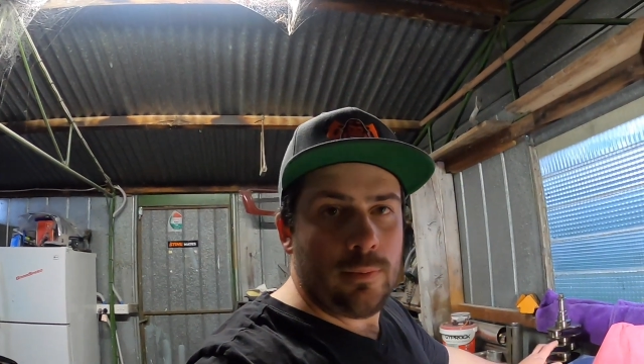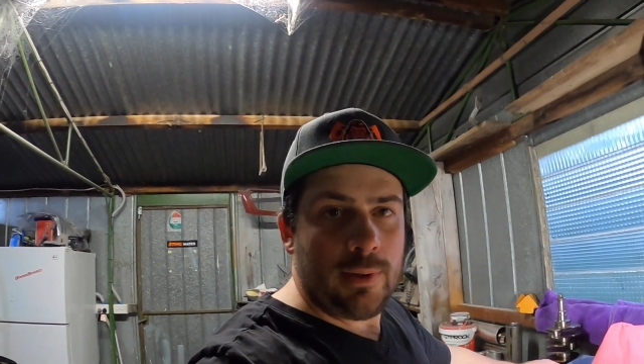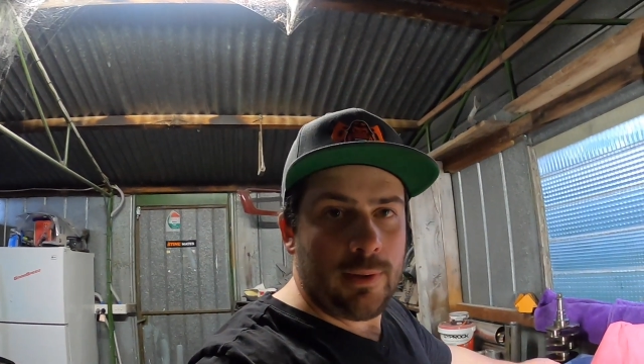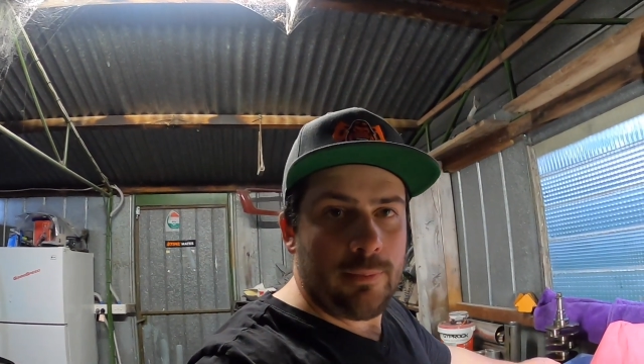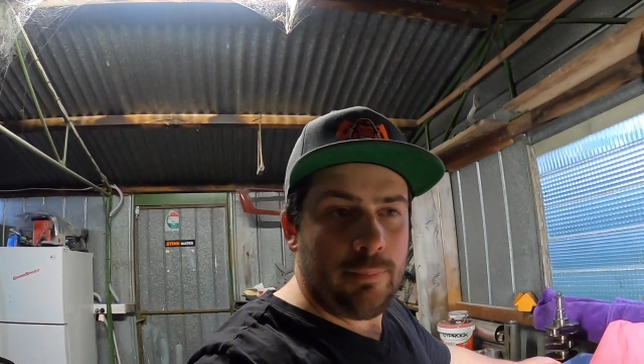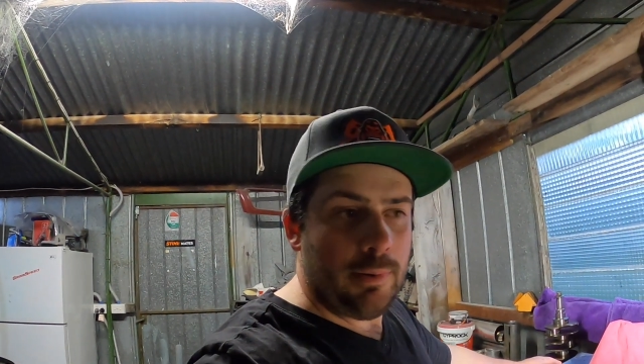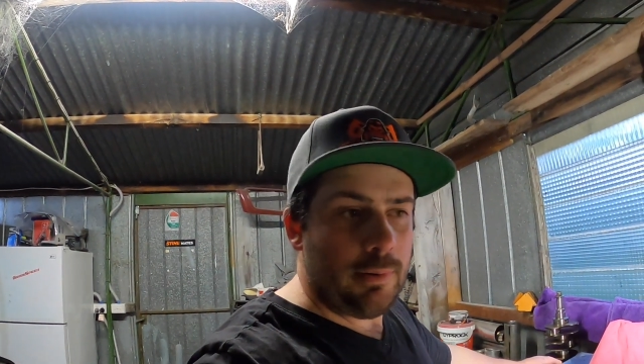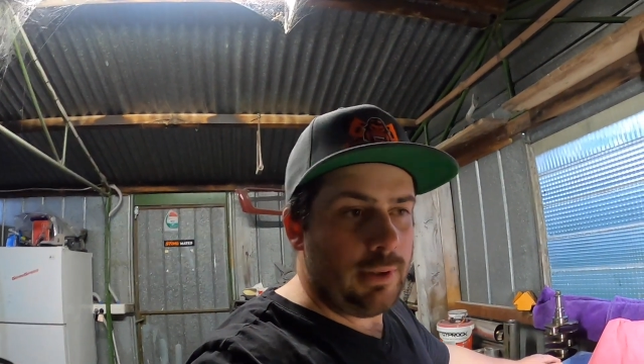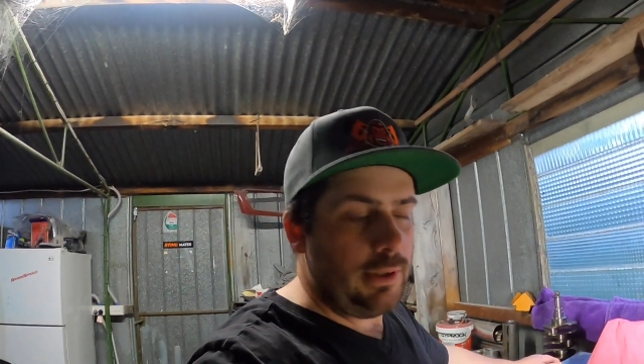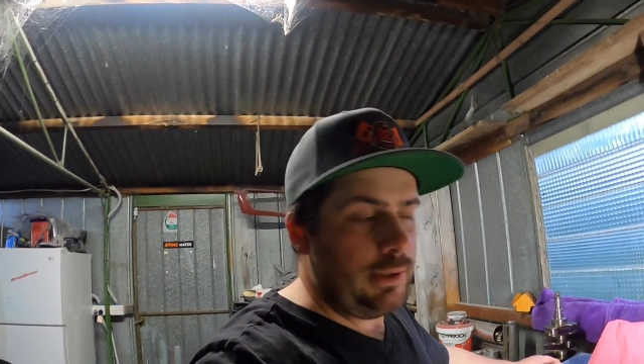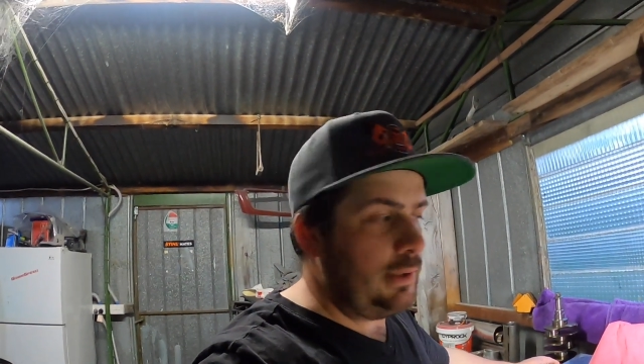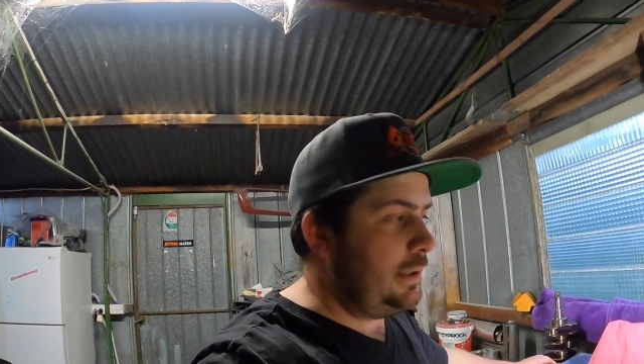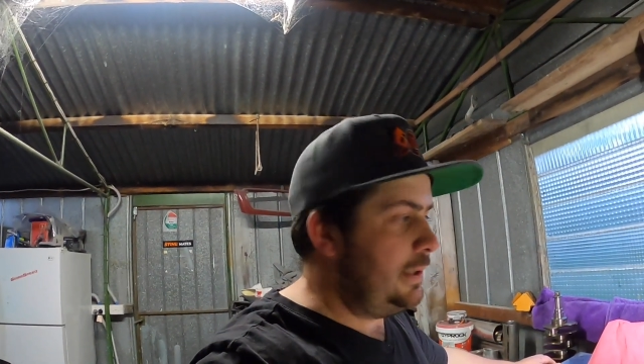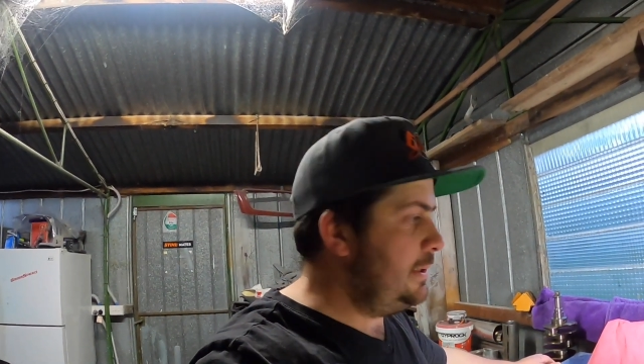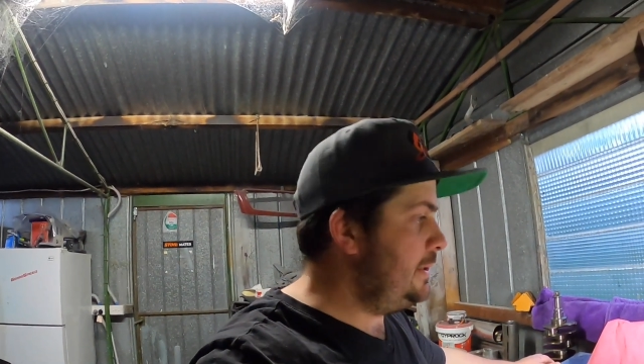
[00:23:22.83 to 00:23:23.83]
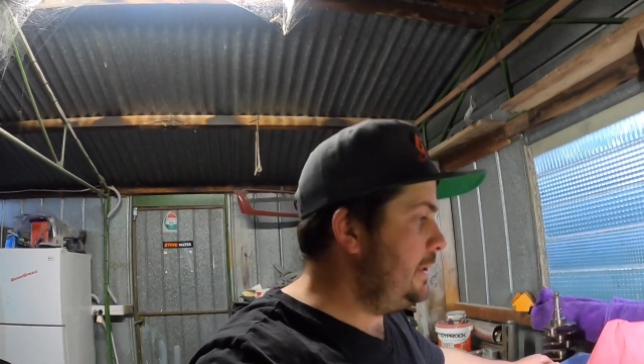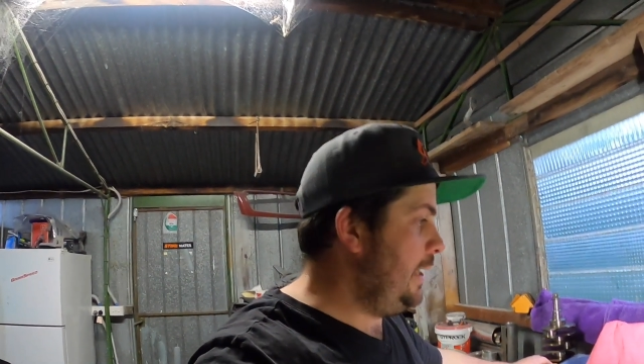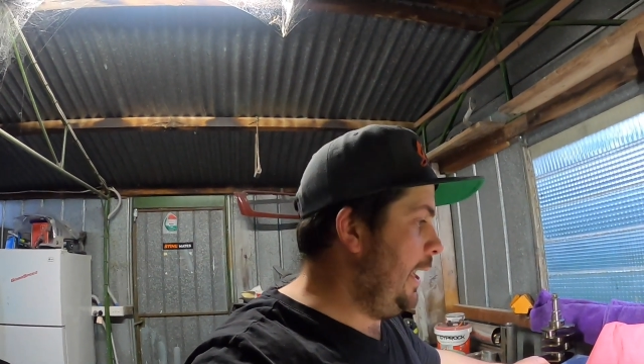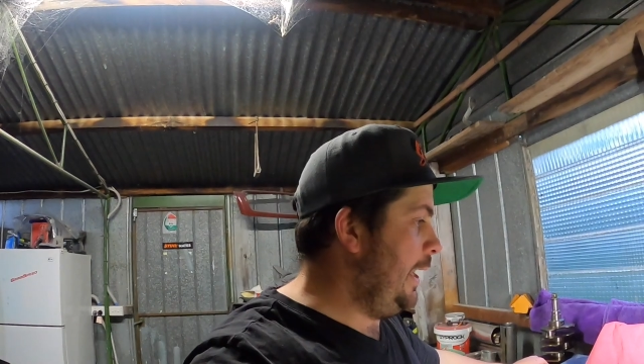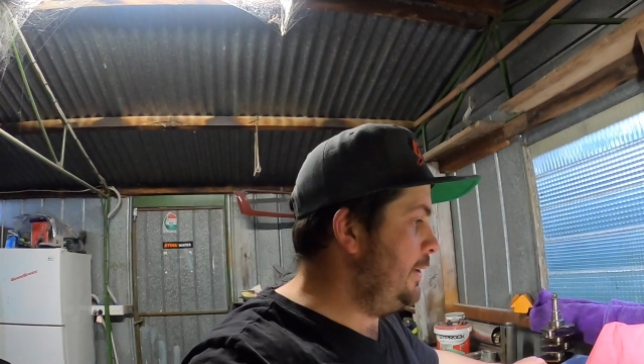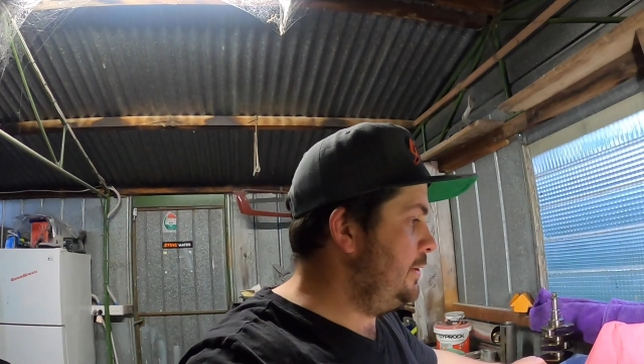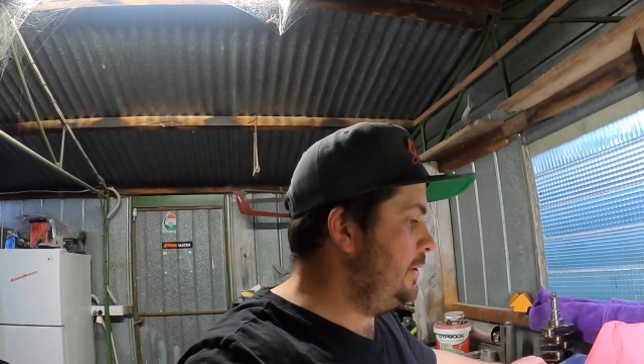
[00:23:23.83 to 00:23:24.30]
with building this
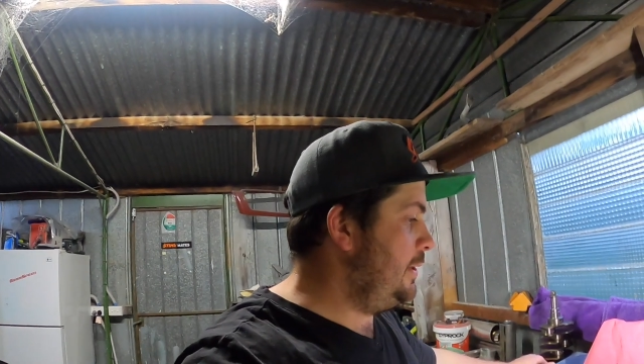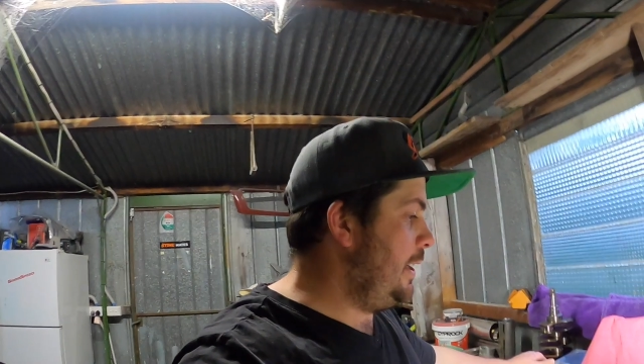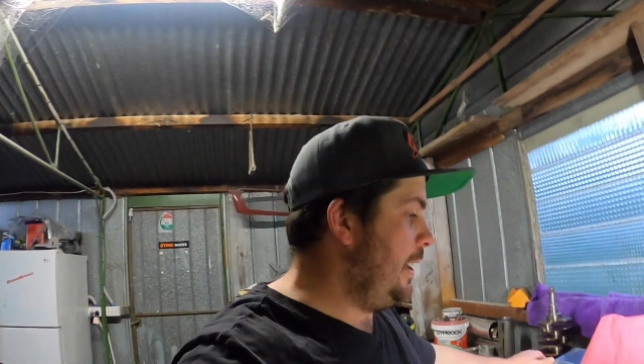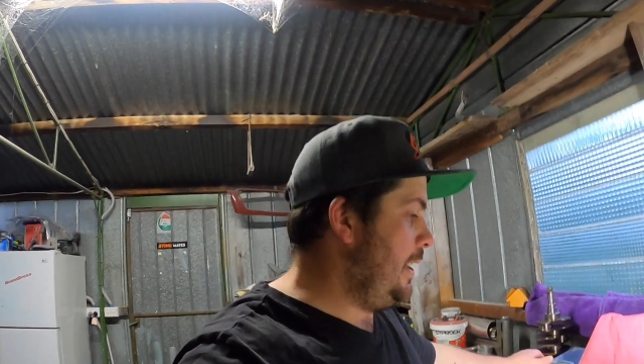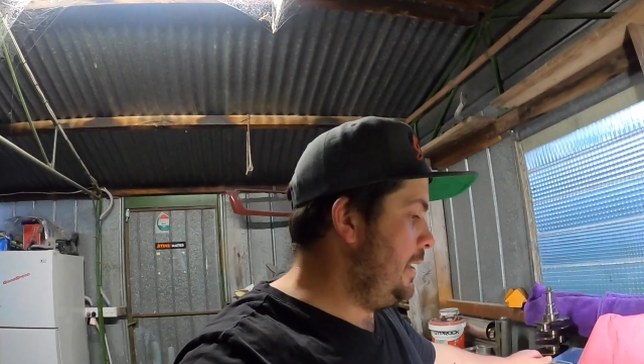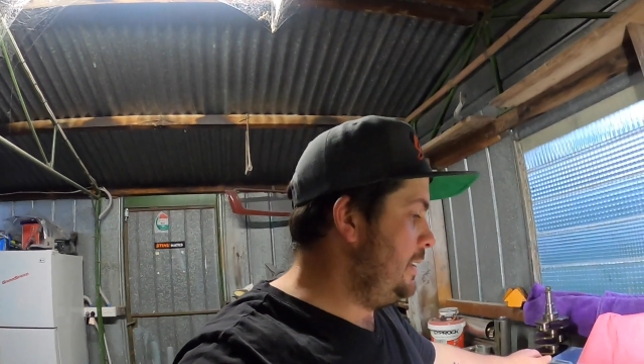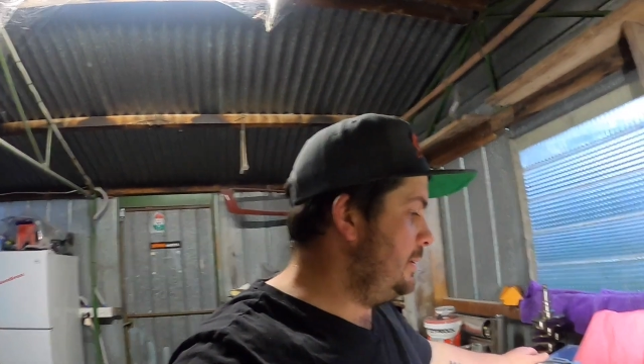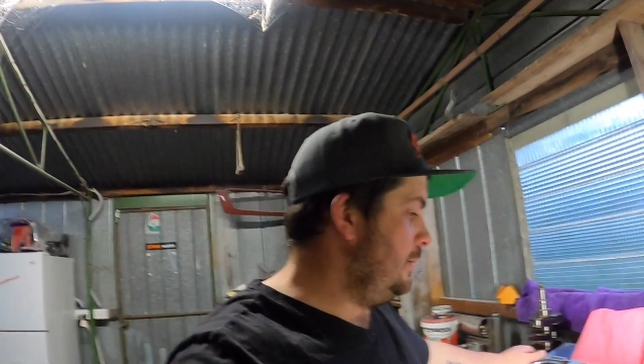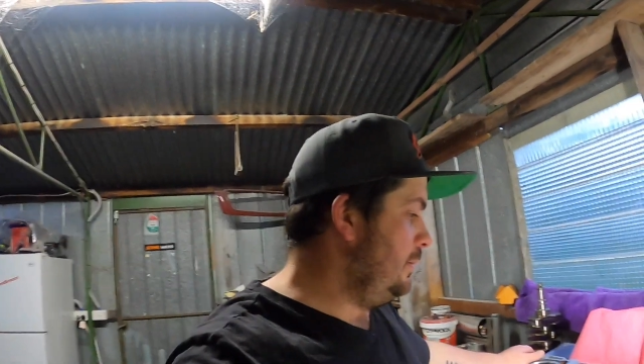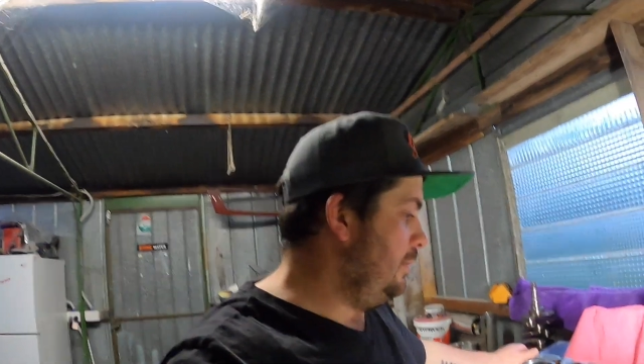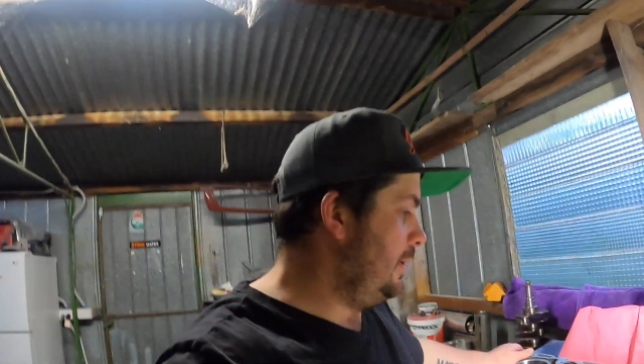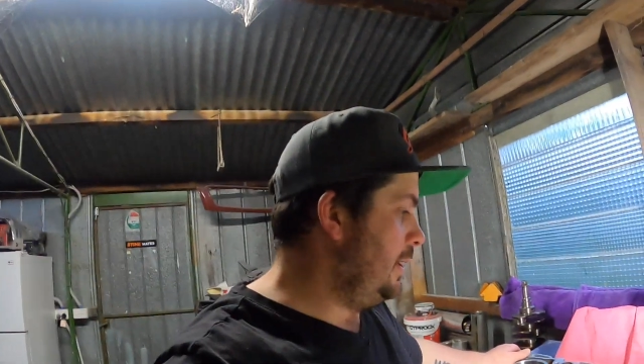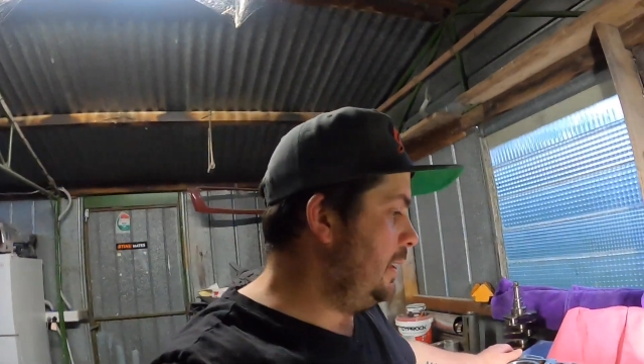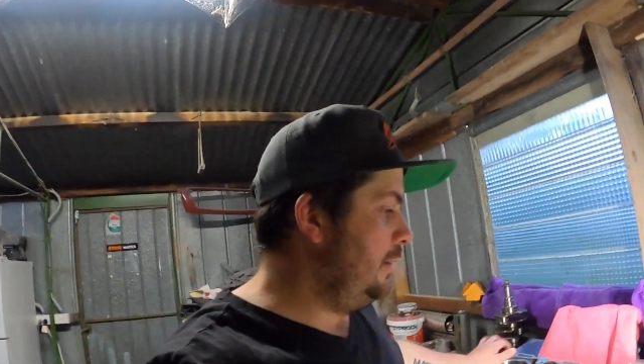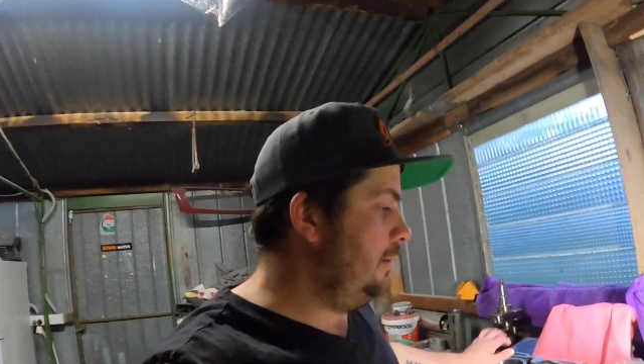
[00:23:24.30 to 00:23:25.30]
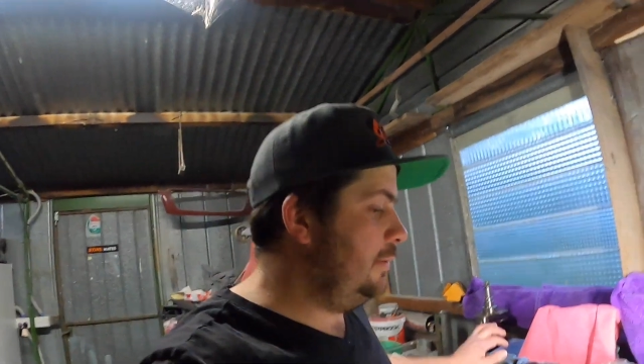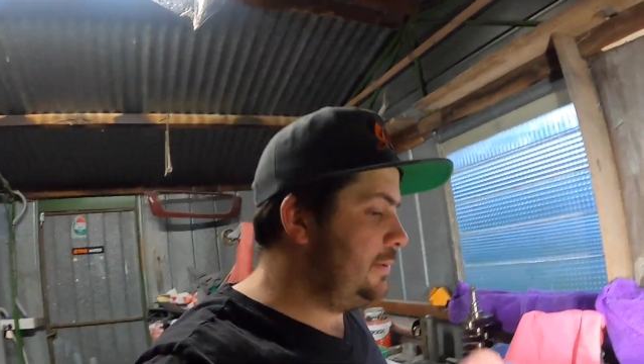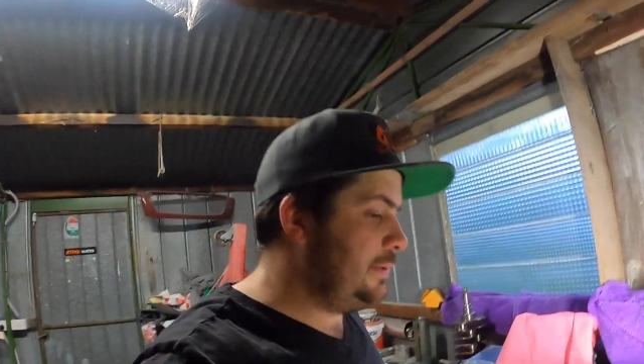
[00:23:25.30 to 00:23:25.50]
engine as well,